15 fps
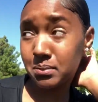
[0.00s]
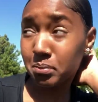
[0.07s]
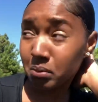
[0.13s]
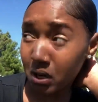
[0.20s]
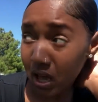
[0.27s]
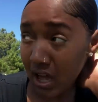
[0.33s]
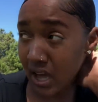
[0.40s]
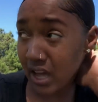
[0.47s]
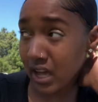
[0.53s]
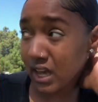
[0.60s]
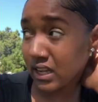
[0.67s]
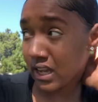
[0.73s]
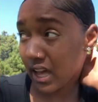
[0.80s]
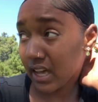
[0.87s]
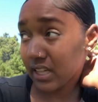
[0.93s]

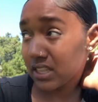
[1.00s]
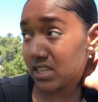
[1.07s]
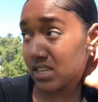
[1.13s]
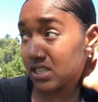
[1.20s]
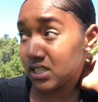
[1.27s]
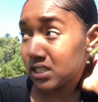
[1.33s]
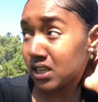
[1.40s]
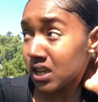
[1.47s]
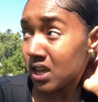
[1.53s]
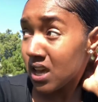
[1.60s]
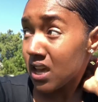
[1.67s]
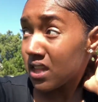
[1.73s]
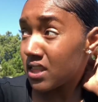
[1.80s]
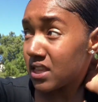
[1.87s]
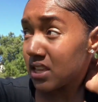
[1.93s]
blunt, like this
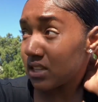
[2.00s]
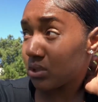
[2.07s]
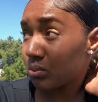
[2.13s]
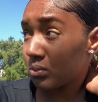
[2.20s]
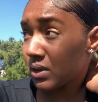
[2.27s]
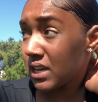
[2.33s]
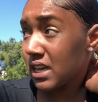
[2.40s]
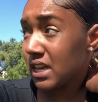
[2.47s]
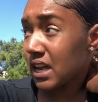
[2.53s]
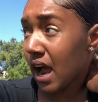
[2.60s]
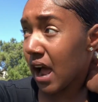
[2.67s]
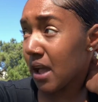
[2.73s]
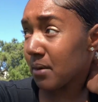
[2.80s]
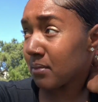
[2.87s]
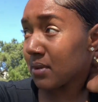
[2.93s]
weed,
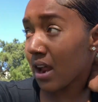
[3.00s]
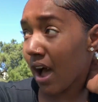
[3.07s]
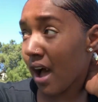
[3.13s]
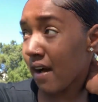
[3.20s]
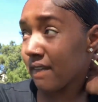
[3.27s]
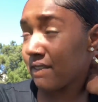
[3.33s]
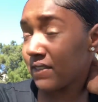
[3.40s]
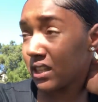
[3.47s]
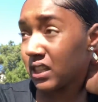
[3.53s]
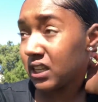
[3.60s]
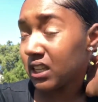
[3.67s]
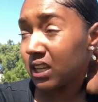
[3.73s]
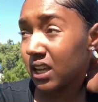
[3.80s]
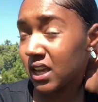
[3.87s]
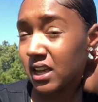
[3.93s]
I am not
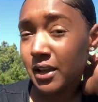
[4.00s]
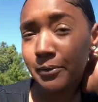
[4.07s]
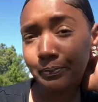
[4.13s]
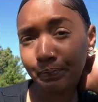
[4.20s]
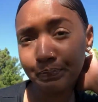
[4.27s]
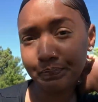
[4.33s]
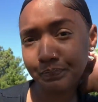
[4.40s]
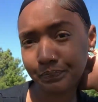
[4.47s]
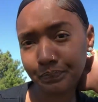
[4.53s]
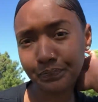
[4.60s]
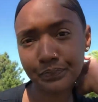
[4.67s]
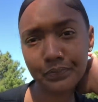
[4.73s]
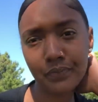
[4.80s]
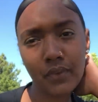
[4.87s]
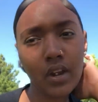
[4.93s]
feeling it.
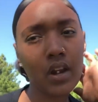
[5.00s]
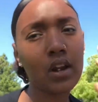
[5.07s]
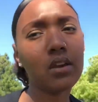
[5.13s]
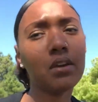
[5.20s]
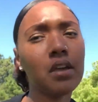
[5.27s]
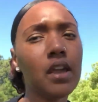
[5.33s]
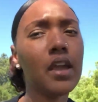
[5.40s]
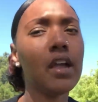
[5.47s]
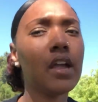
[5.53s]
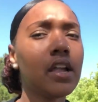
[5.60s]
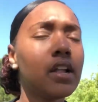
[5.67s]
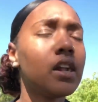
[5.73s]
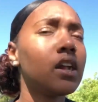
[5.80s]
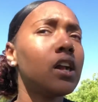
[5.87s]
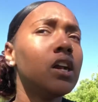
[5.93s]

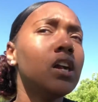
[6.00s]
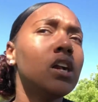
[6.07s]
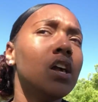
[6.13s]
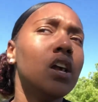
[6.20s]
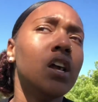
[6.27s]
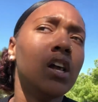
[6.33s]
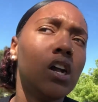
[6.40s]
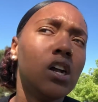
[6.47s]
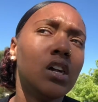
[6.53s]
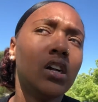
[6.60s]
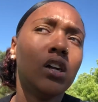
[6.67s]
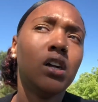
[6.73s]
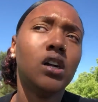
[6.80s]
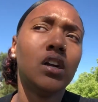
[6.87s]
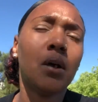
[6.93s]
And
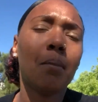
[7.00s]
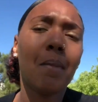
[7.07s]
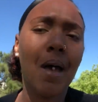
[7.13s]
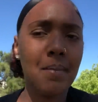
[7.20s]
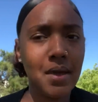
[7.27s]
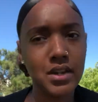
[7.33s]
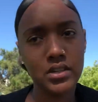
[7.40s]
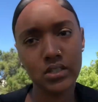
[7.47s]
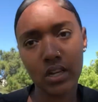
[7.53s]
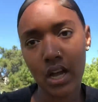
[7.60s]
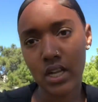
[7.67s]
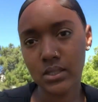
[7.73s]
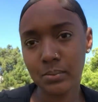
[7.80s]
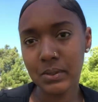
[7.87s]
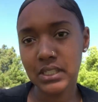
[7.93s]
my bad, you
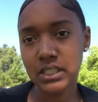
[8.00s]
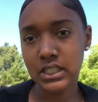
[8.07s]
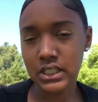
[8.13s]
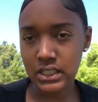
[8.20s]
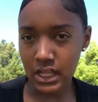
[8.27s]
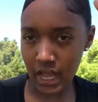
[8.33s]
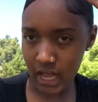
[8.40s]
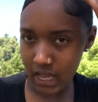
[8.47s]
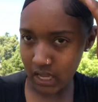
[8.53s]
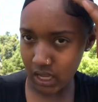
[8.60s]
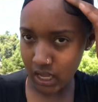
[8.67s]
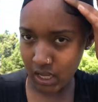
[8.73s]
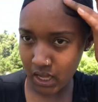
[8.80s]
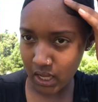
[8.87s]
guys, because it's like